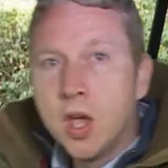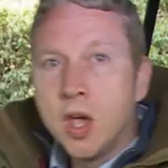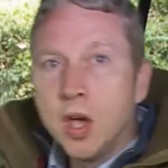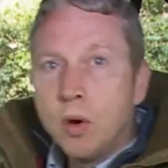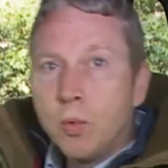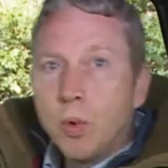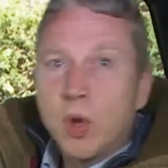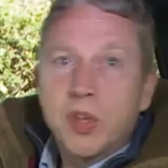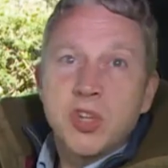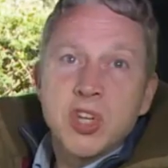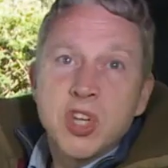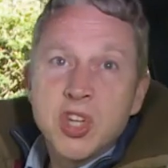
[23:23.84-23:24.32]

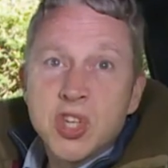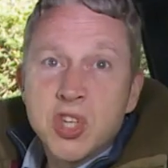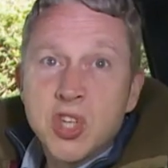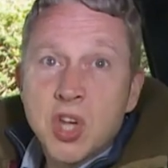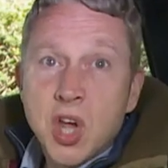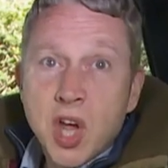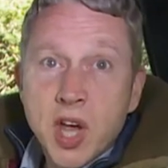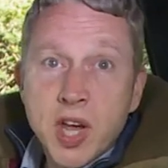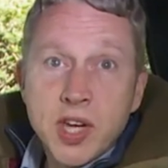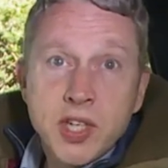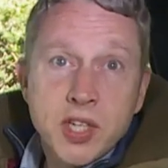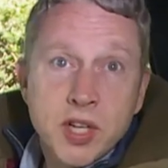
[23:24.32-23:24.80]
And once
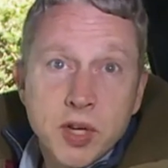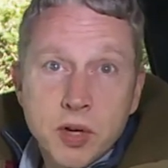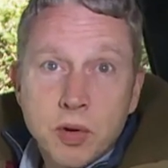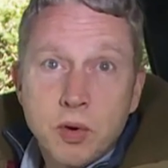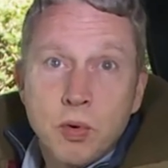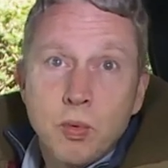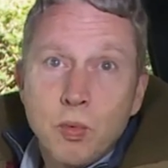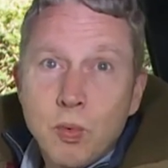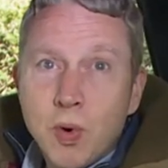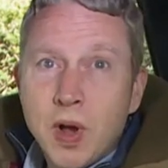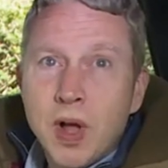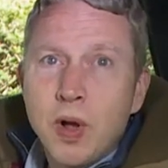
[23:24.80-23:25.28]
inside,
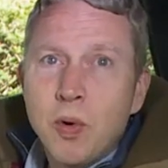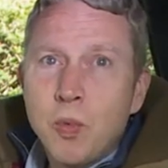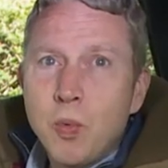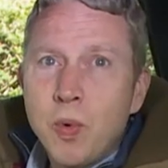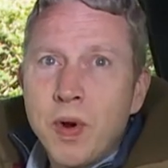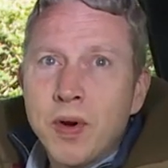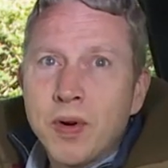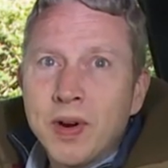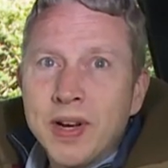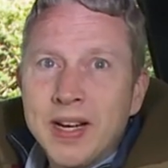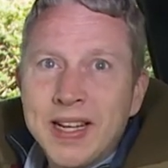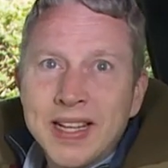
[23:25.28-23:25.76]
well,
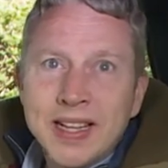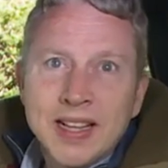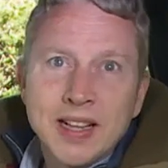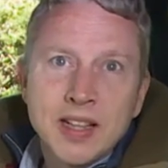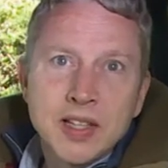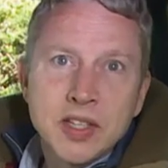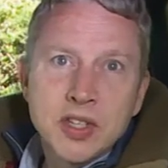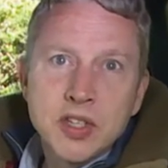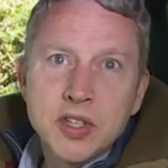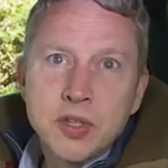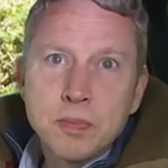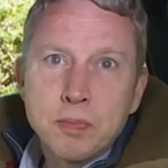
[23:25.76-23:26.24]
we're a
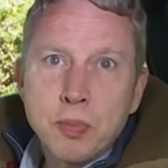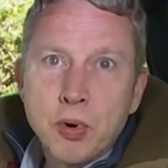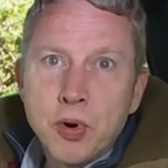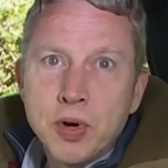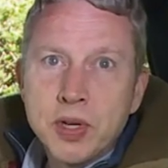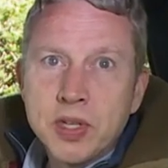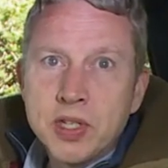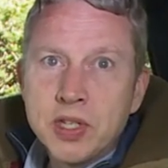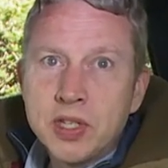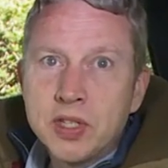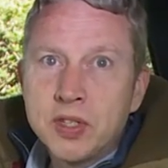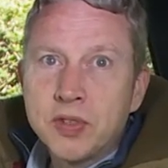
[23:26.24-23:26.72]
little
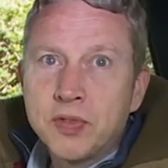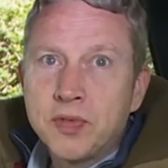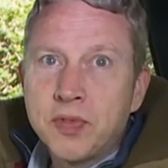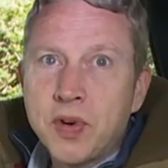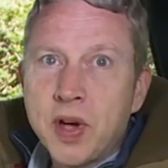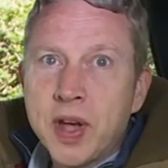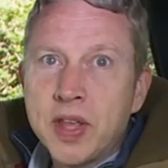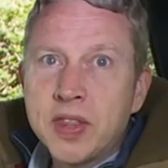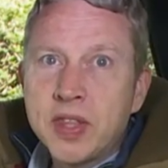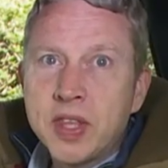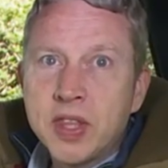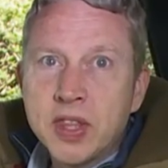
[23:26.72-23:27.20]
disappointed to
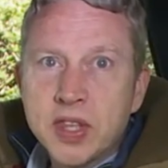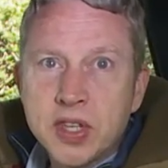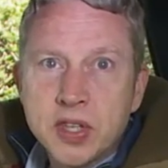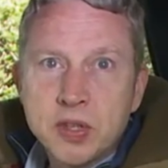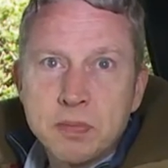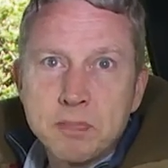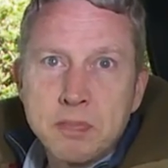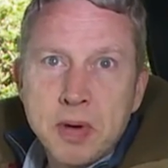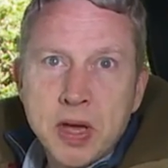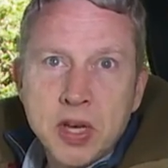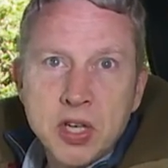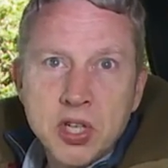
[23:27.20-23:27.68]
find that
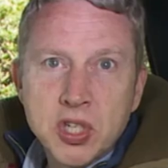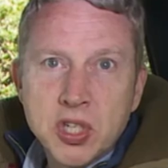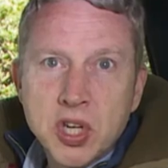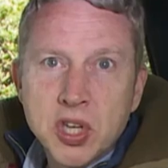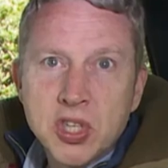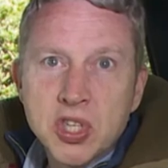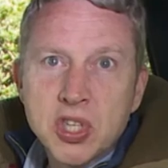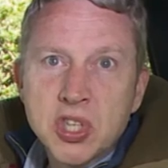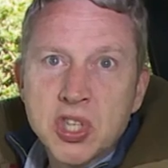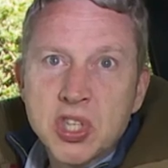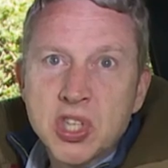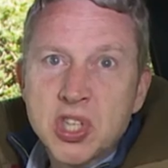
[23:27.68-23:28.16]
this bench
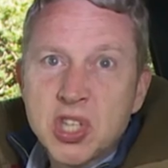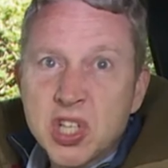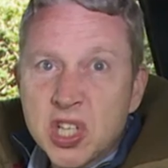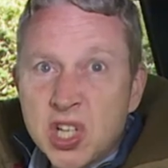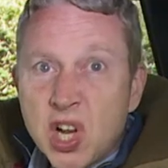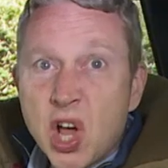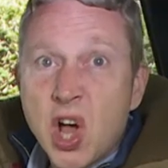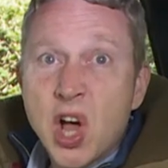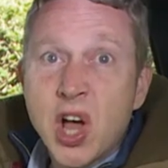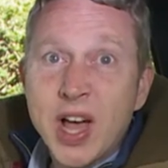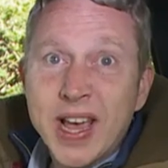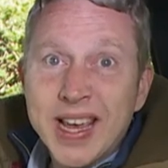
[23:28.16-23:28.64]
doesn't
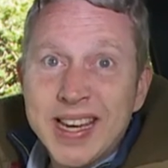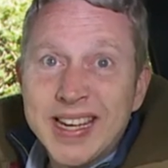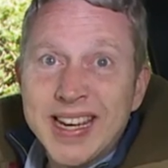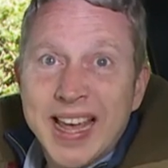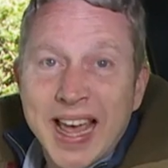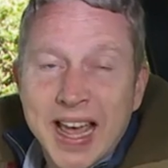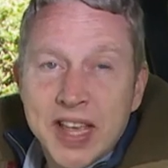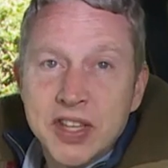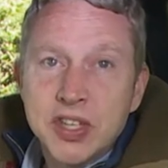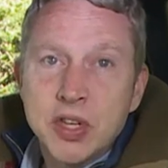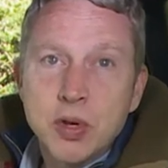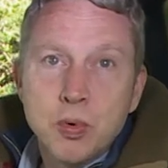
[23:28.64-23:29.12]
slide
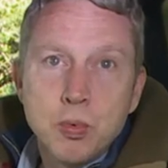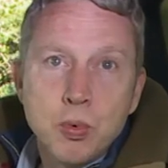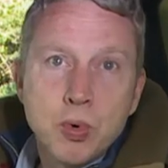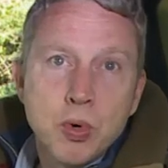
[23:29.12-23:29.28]
as it